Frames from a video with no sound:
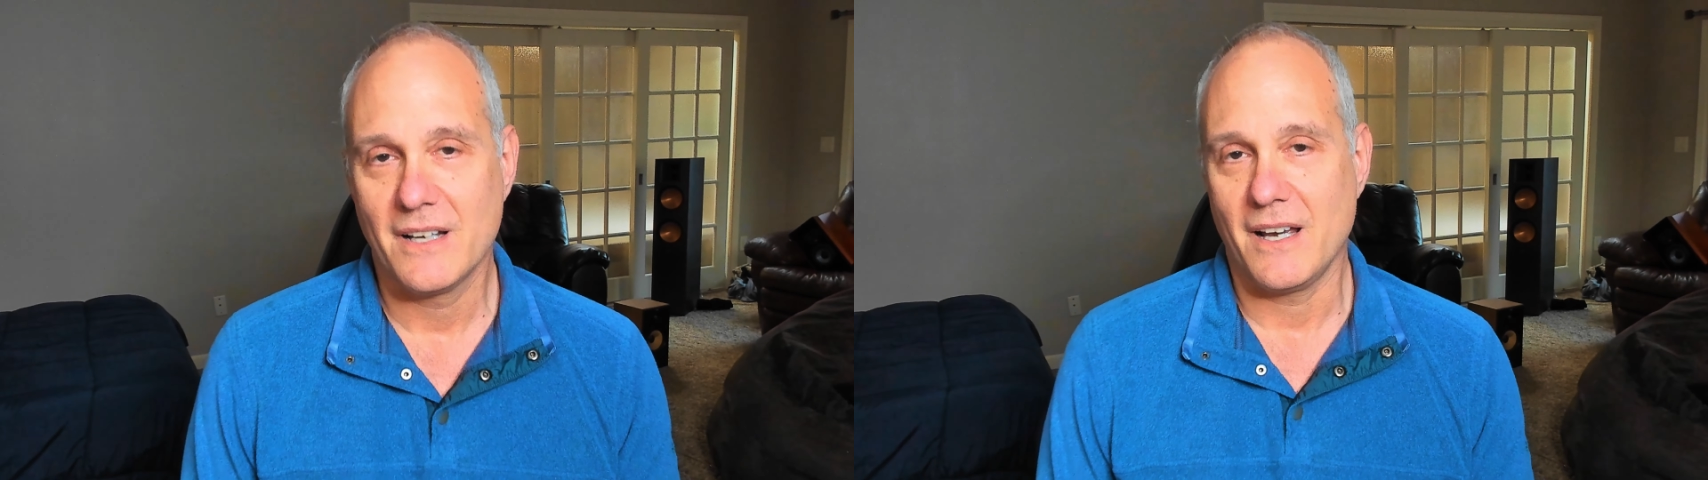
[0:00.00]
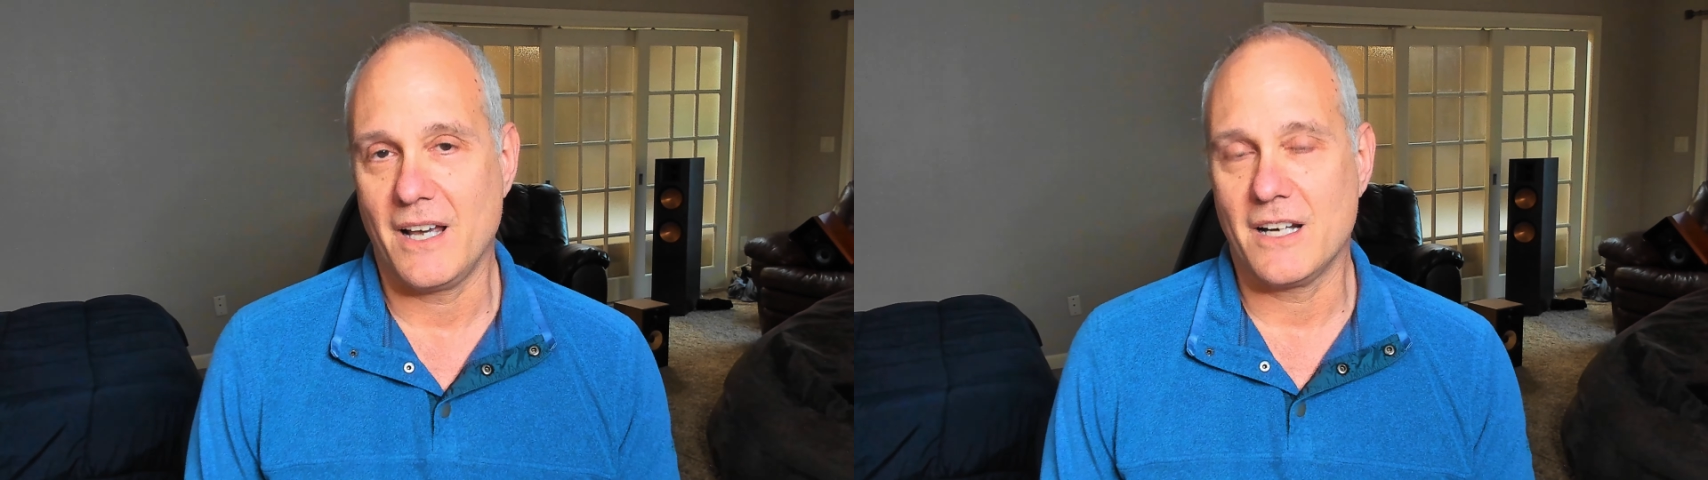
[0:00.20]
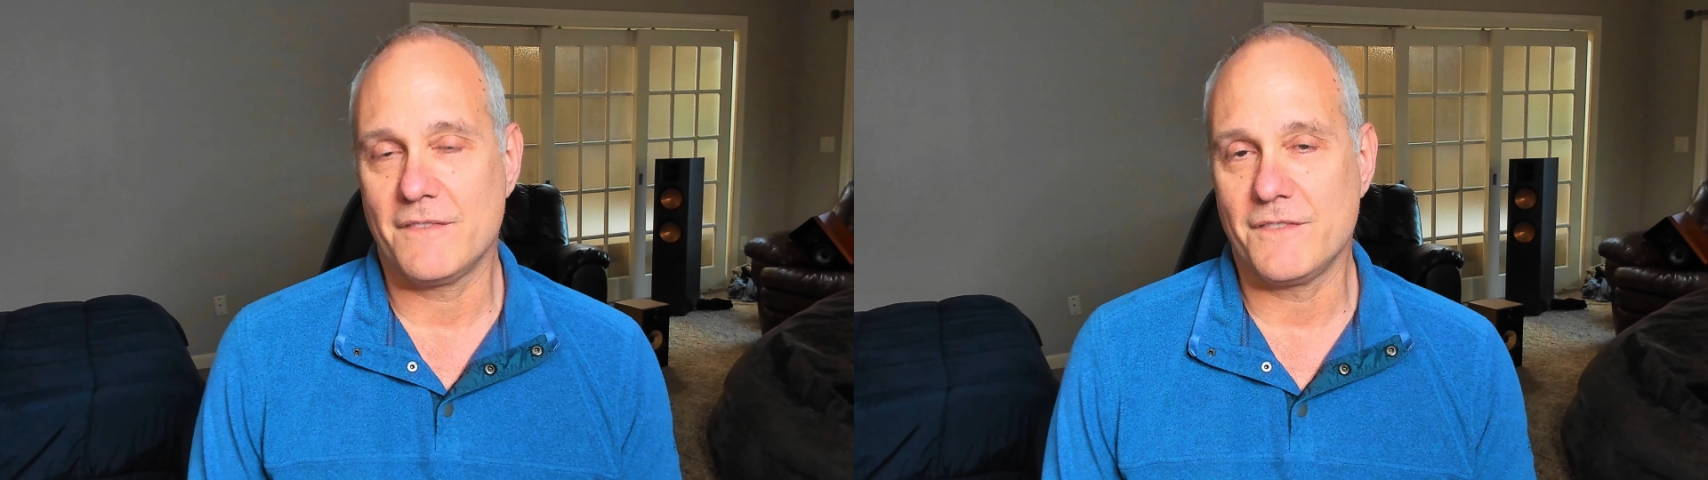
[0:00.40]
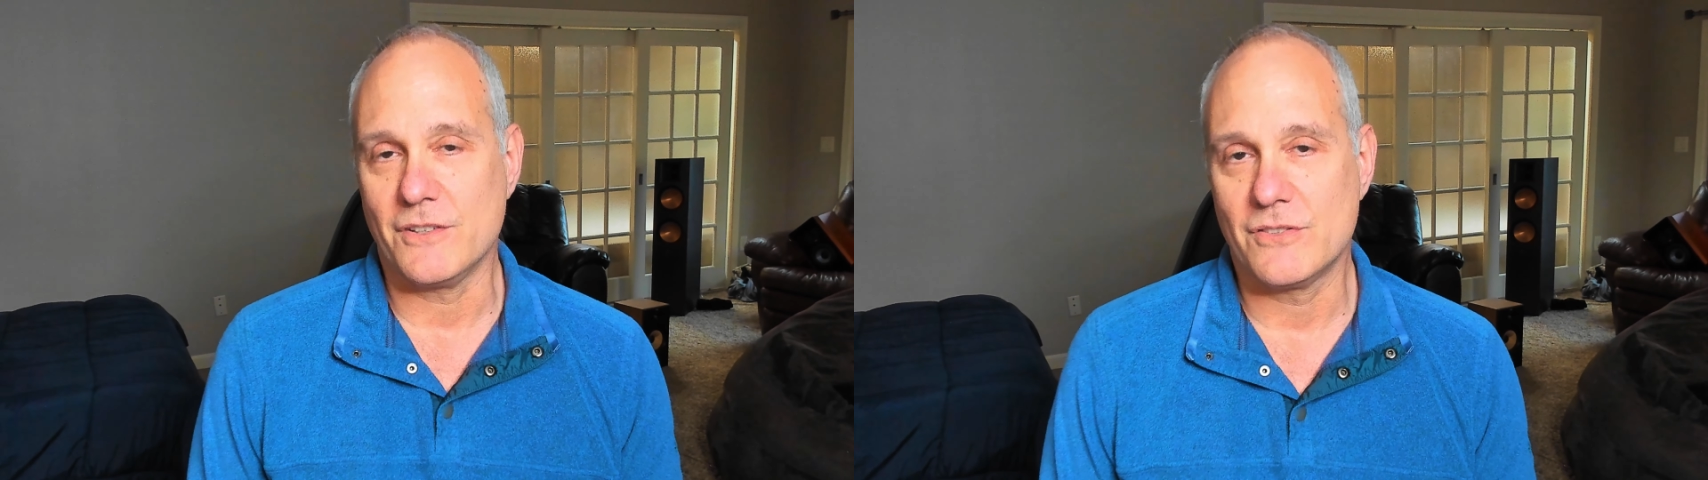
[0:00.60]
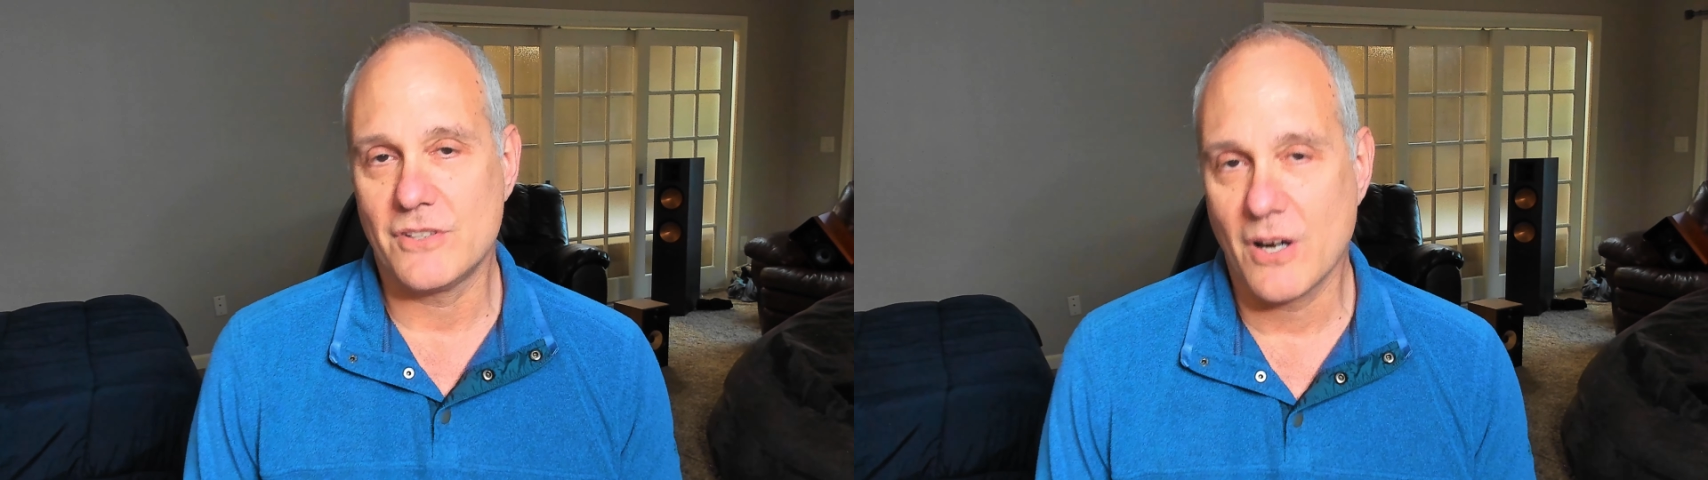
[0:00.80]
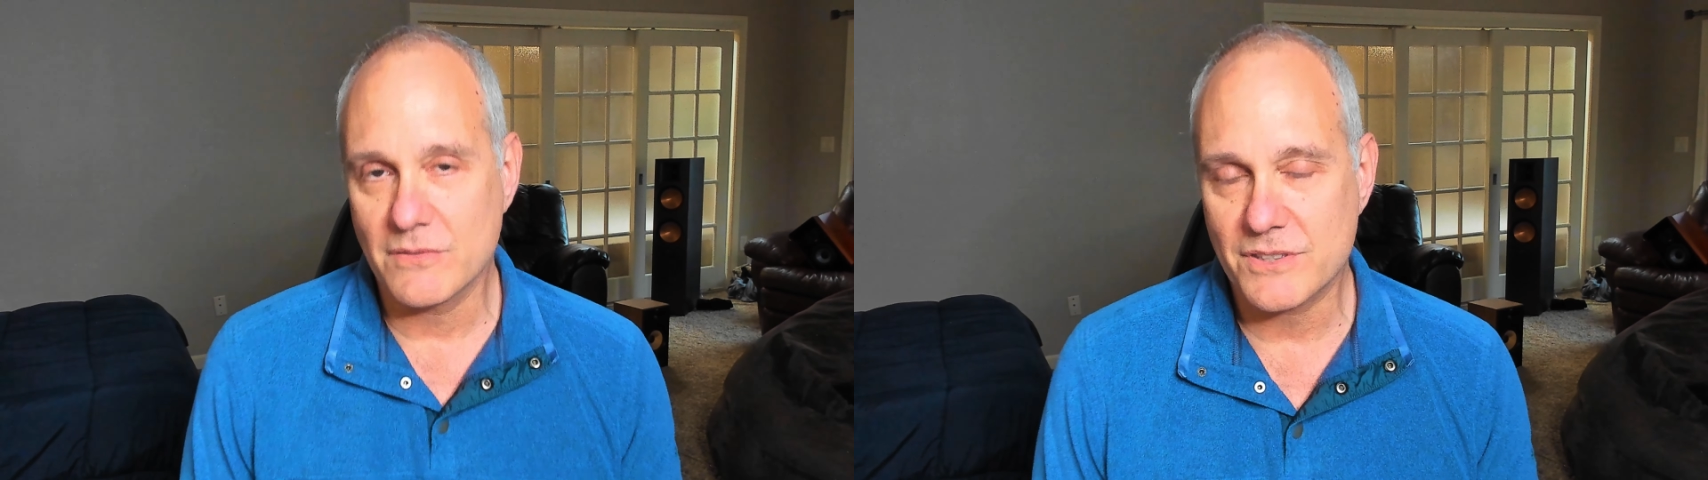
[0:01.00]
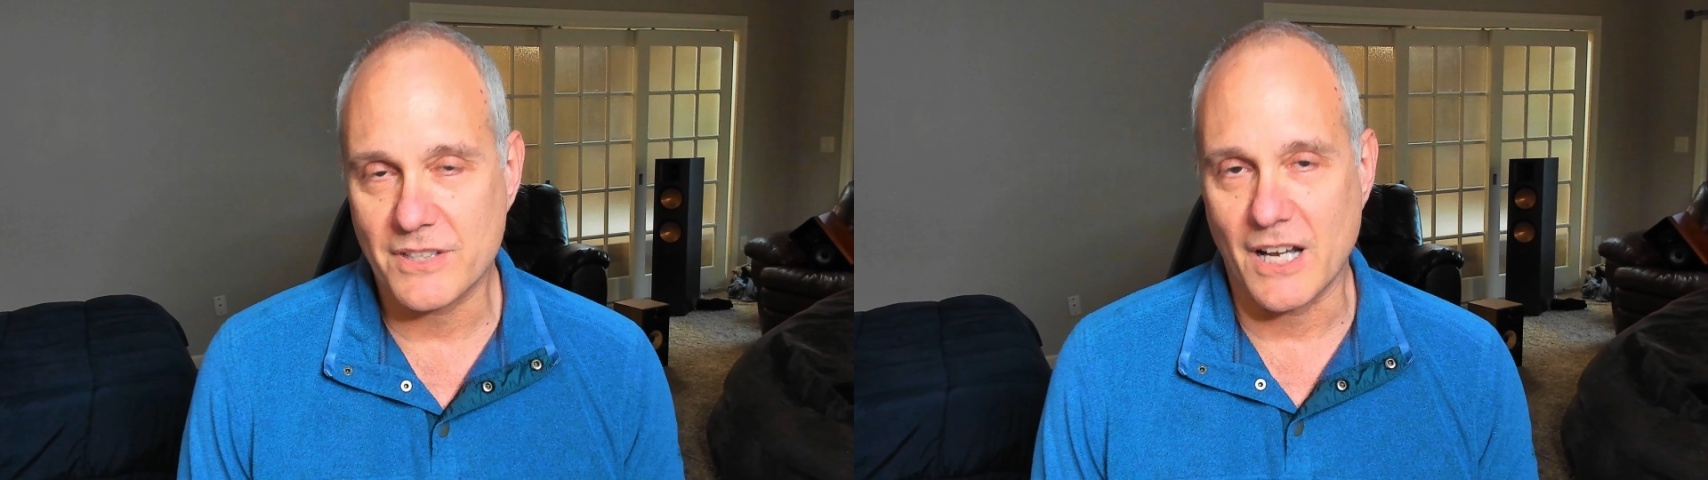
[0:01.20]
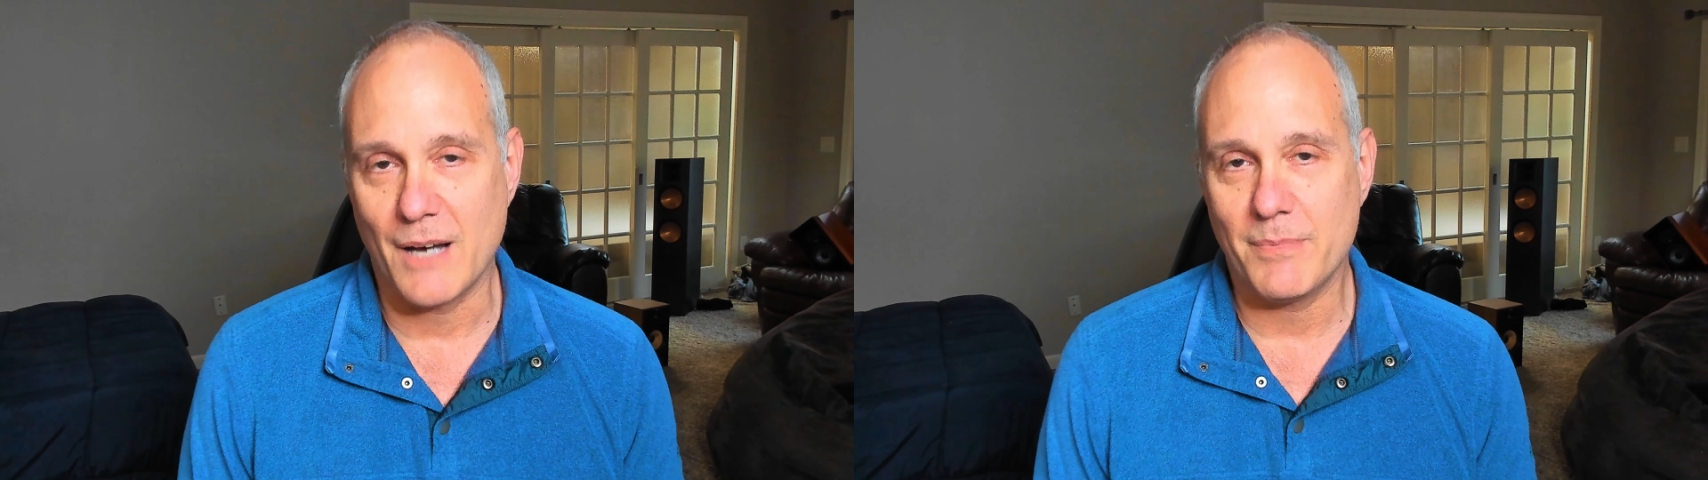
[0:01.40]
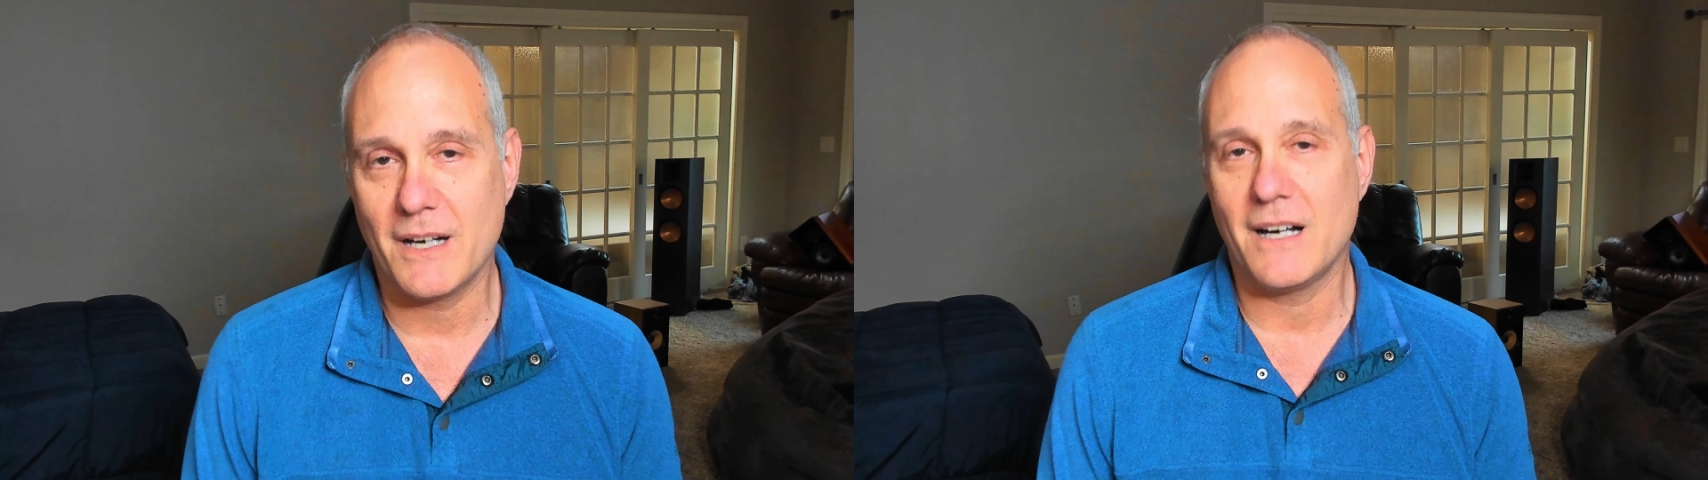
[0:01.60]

And if you don't stop,